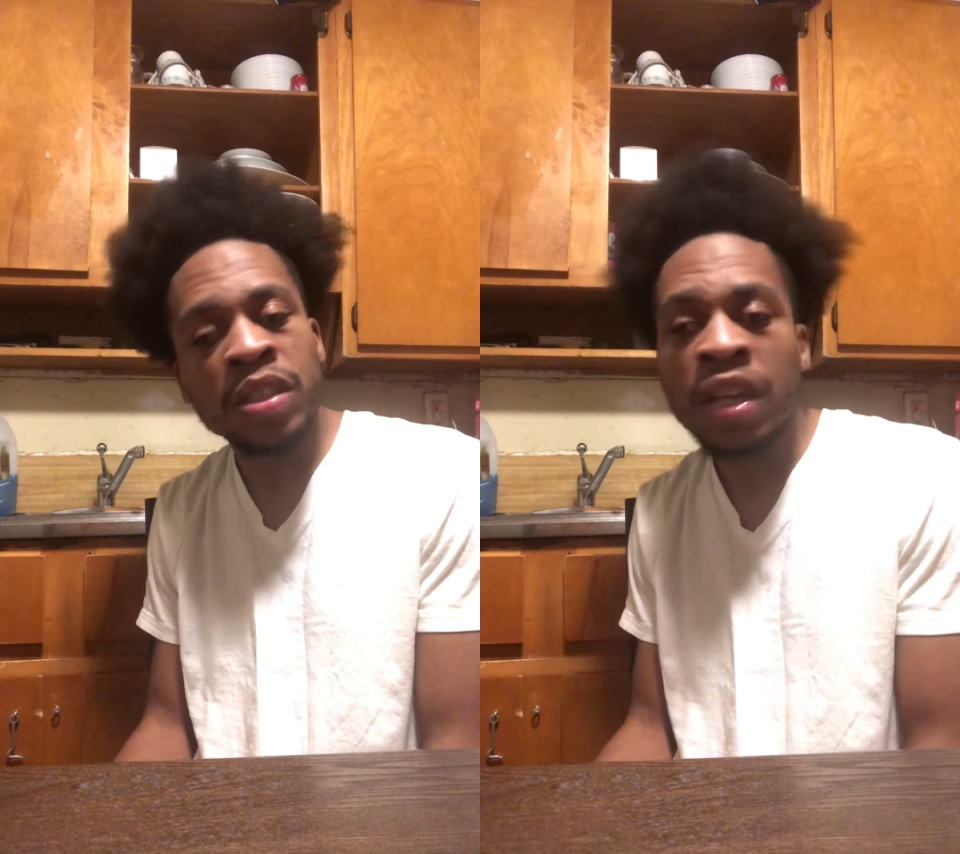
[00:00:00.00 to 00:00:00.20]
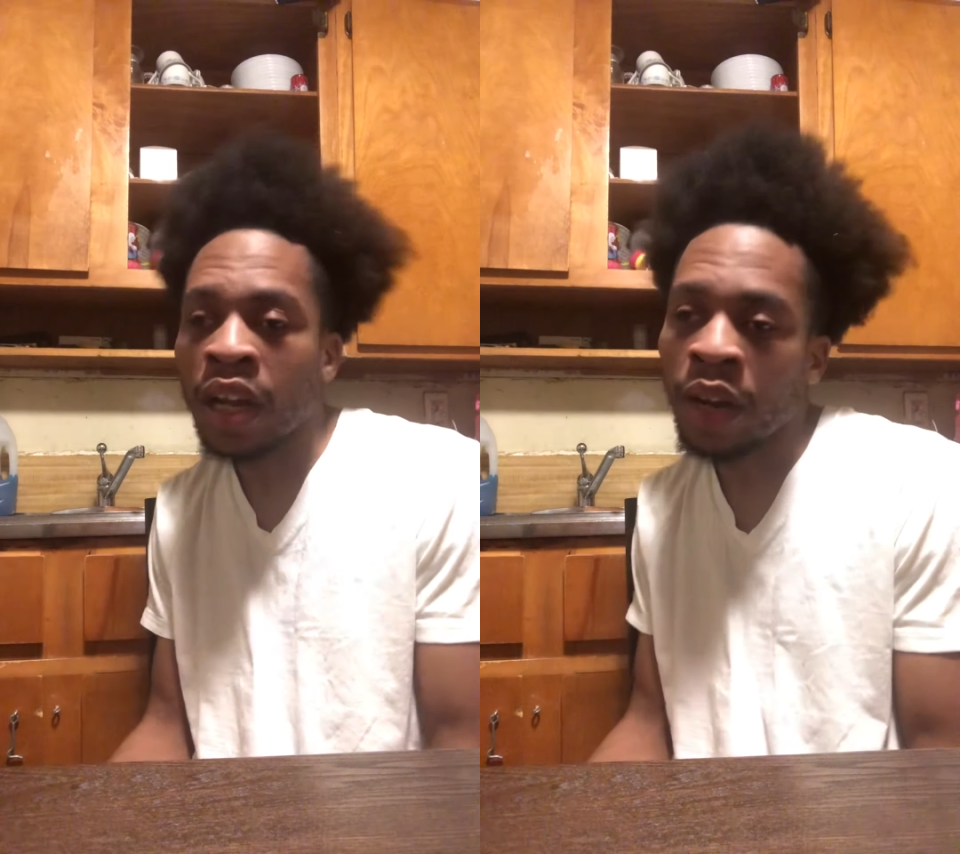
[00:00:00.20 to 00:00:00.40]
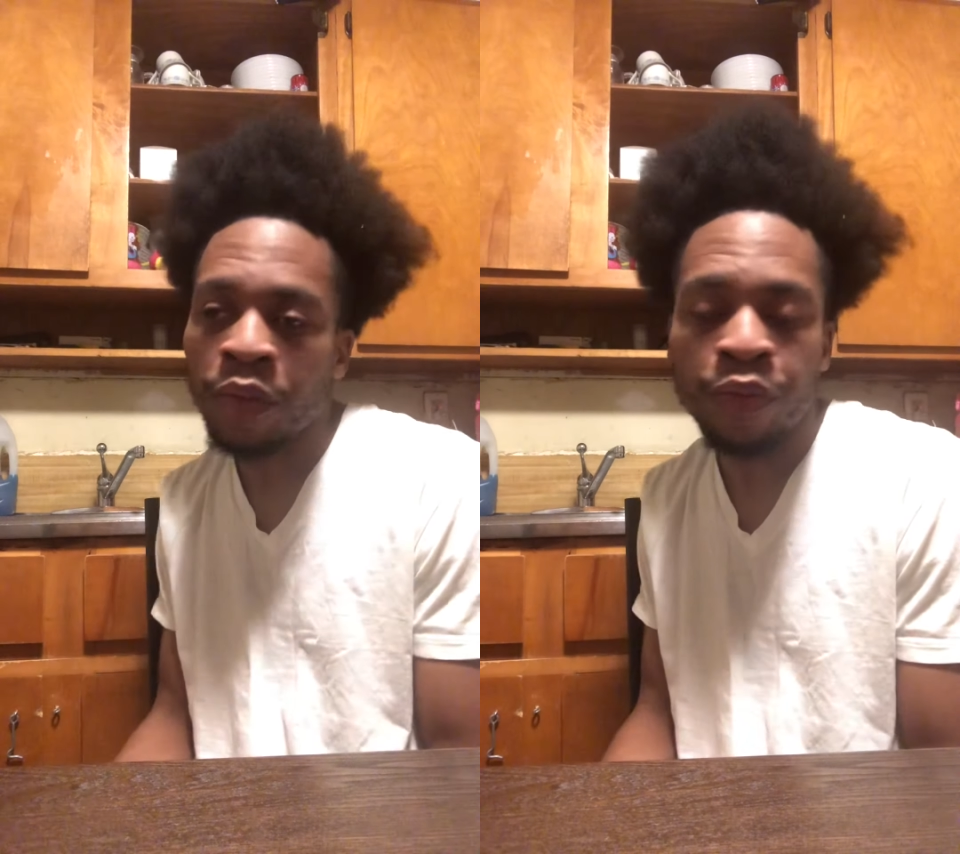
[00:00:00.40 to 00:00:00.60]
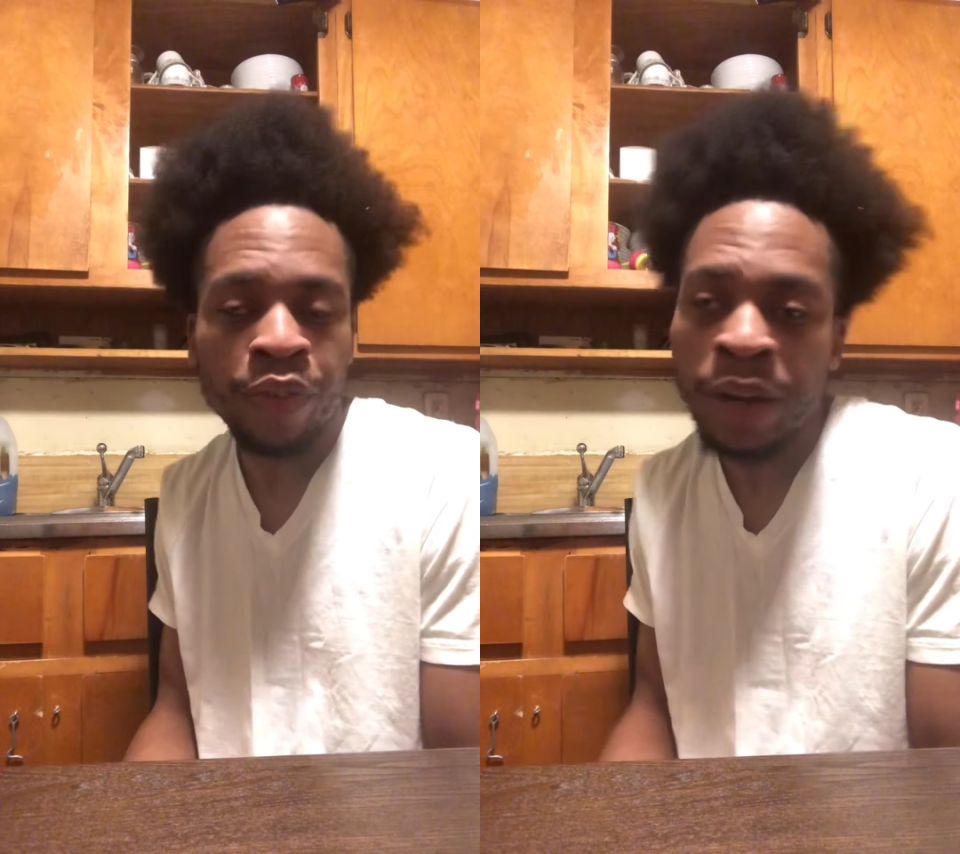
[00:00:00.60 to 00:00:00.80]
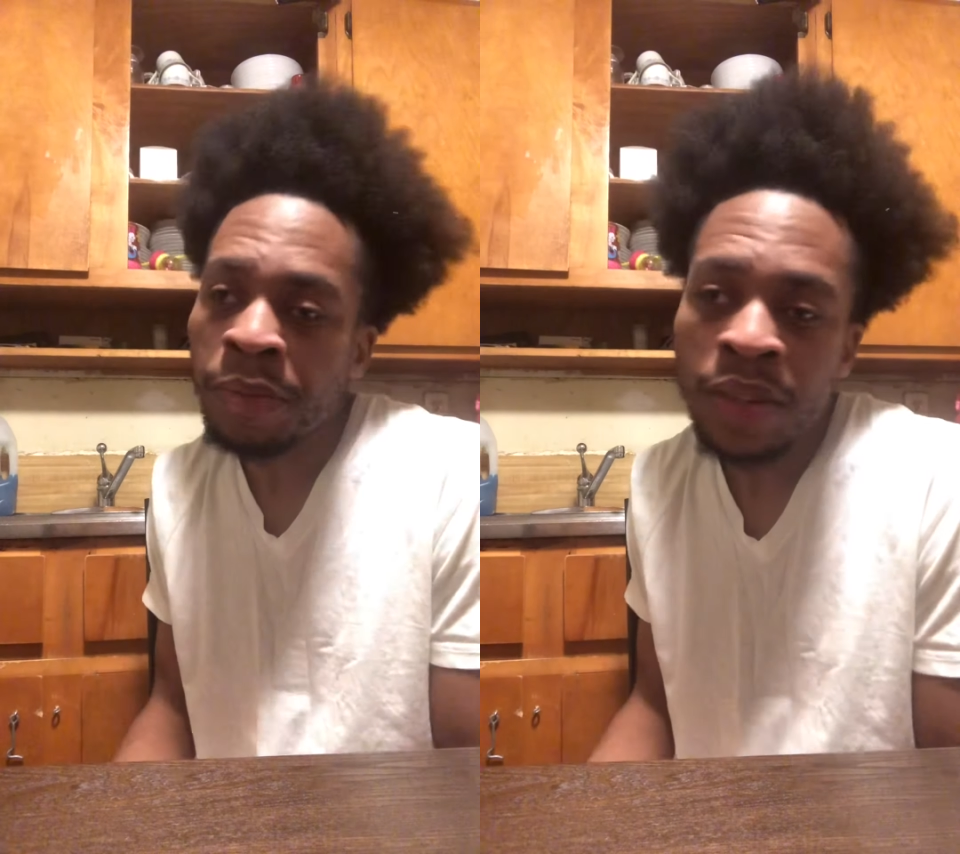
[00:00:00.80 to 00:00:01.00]
how they
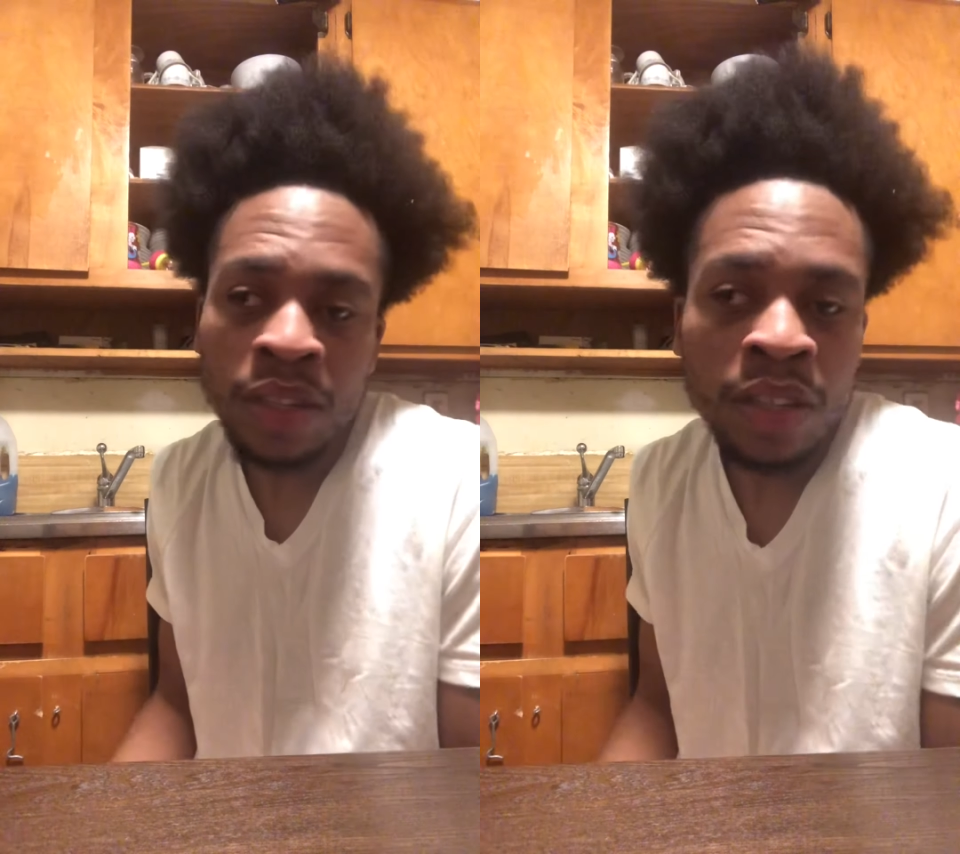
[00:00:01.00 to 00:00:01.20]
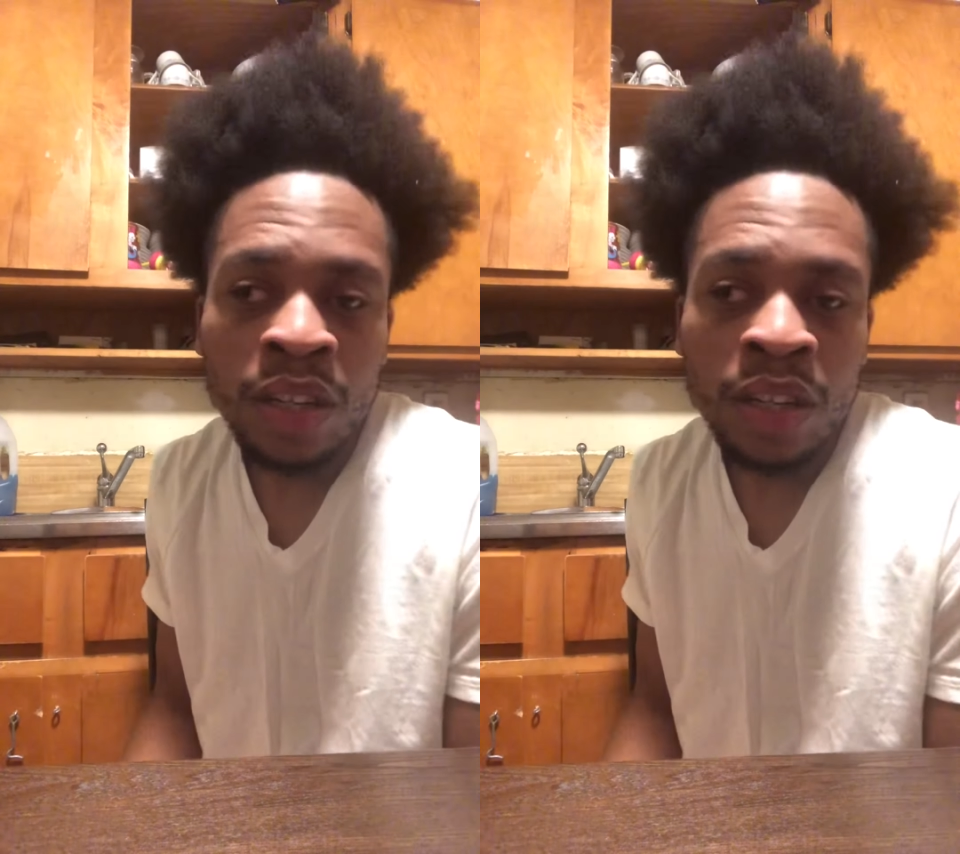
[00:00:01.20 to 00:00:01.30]
framing,